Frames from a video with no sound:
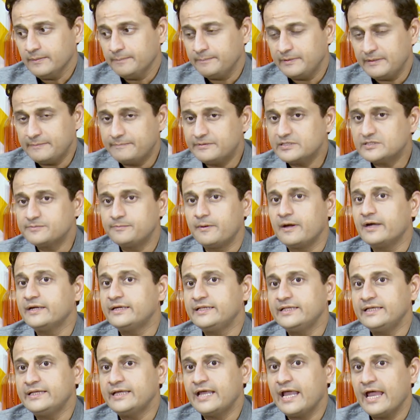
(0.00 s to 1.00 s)
People's
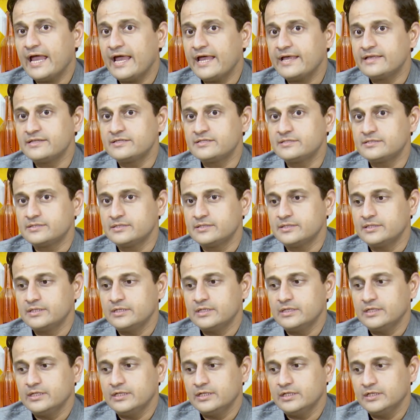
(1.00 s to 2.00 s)
Party has
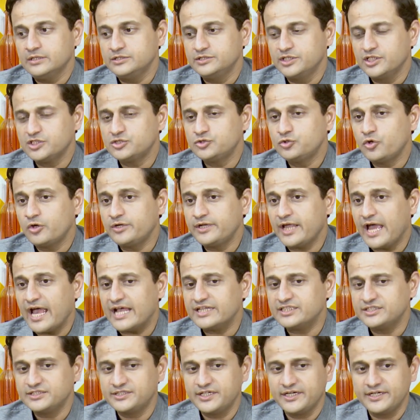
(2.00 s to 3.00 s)
just not
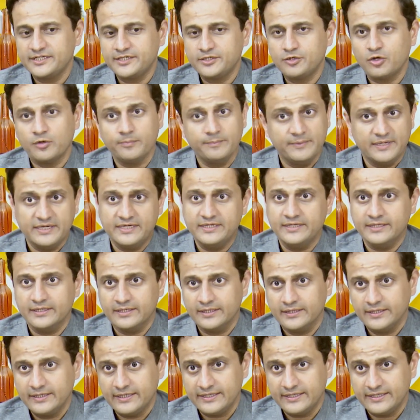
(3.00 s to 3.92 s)
agitated on media.